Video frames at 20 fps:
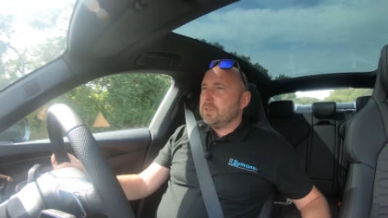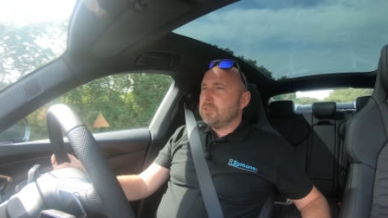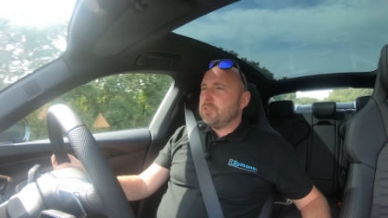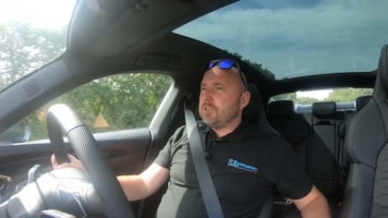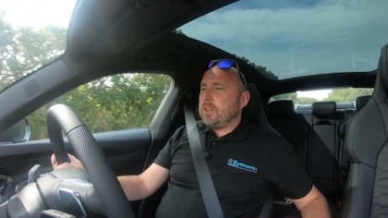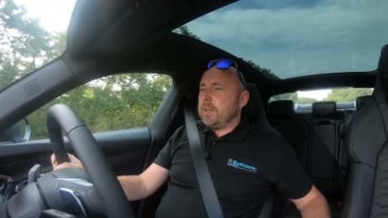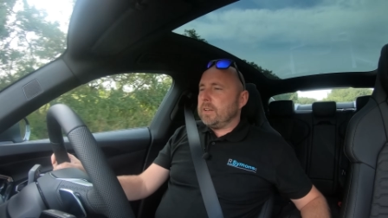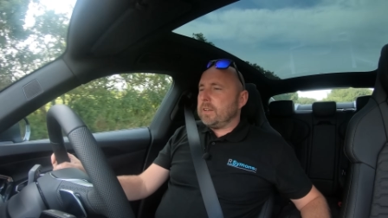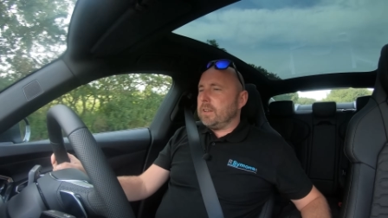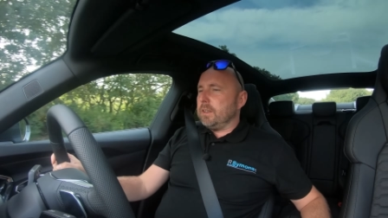
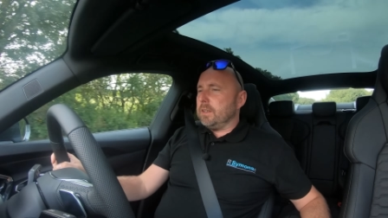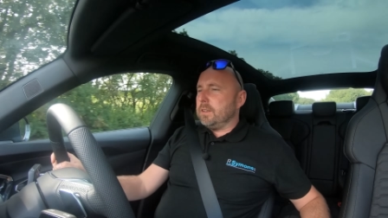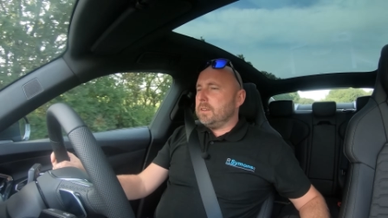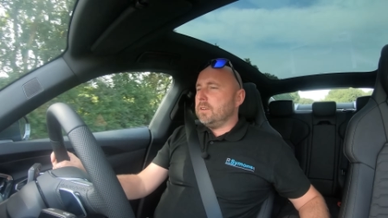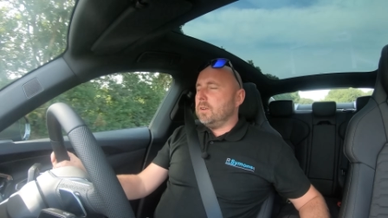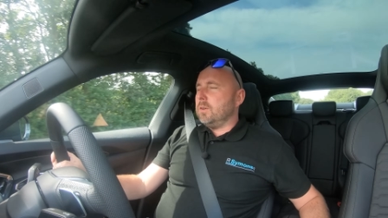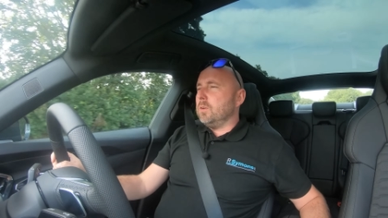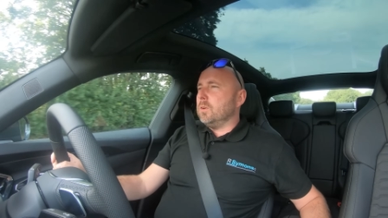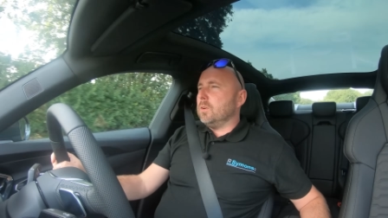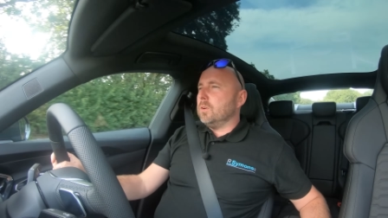
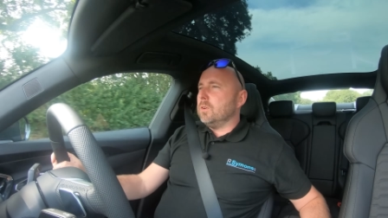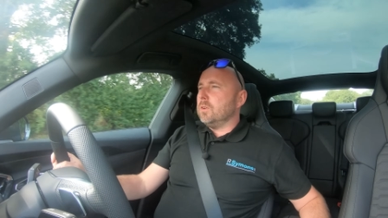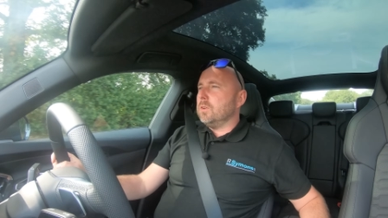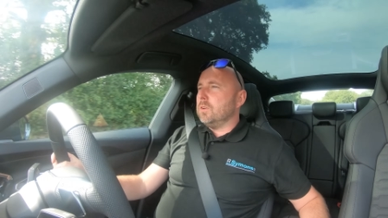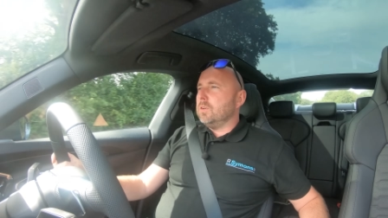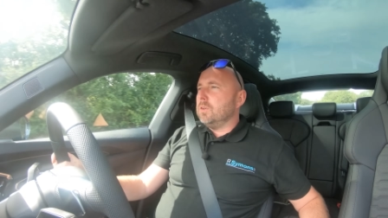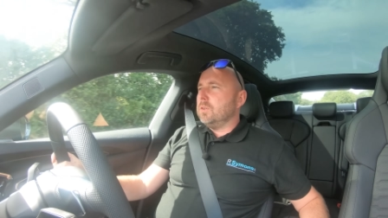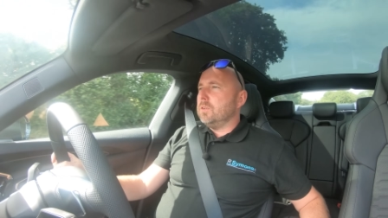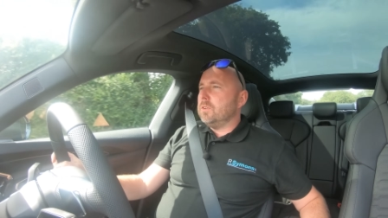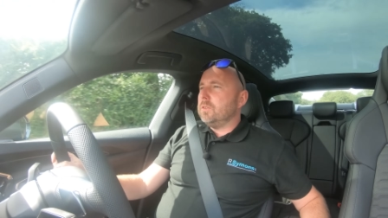check-in
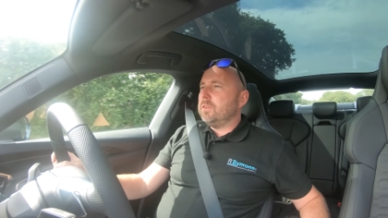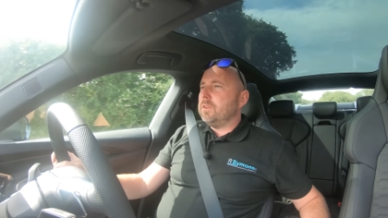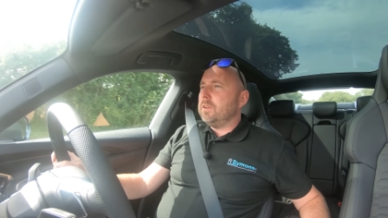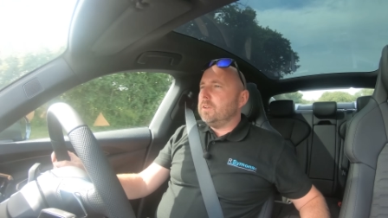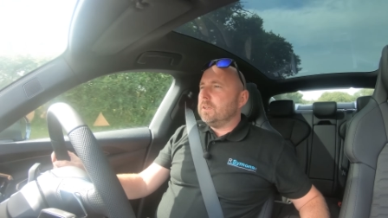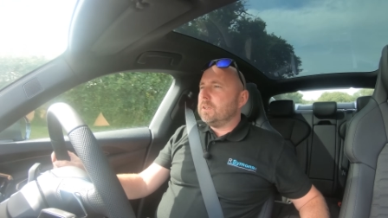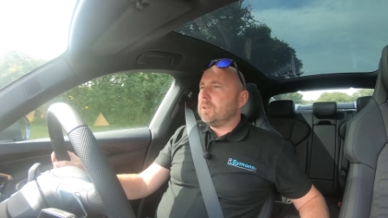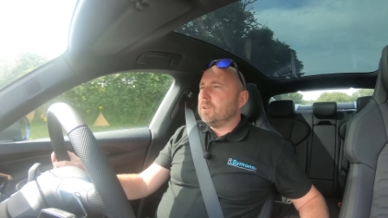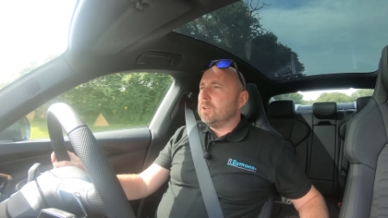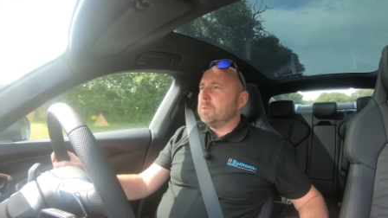on
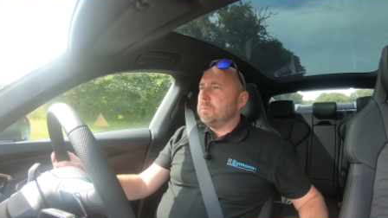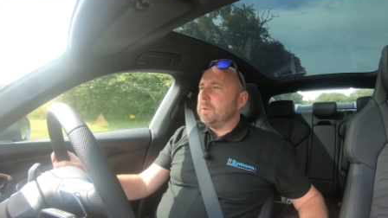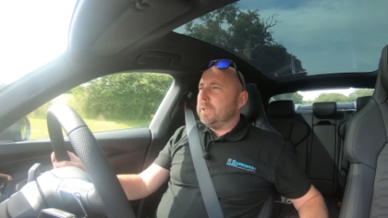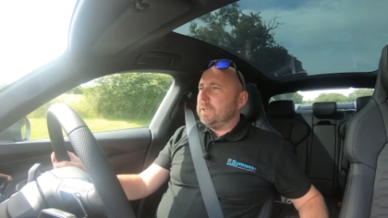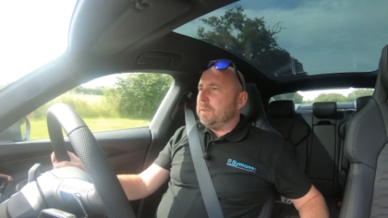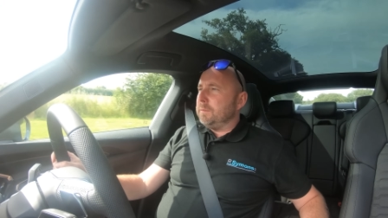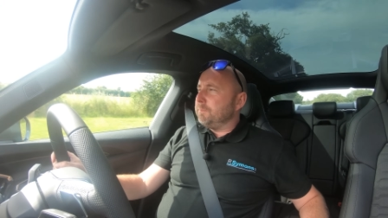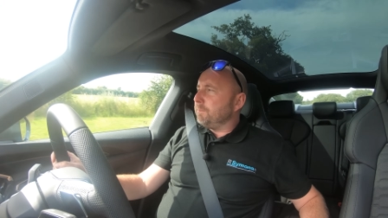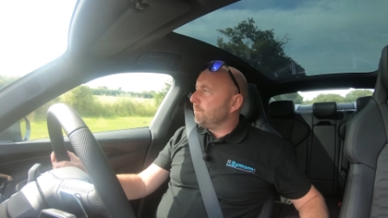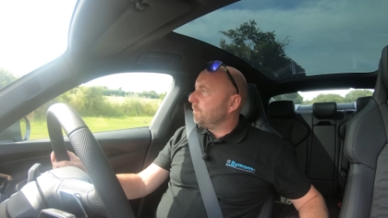
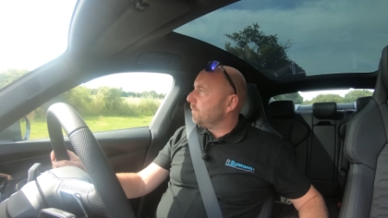economy.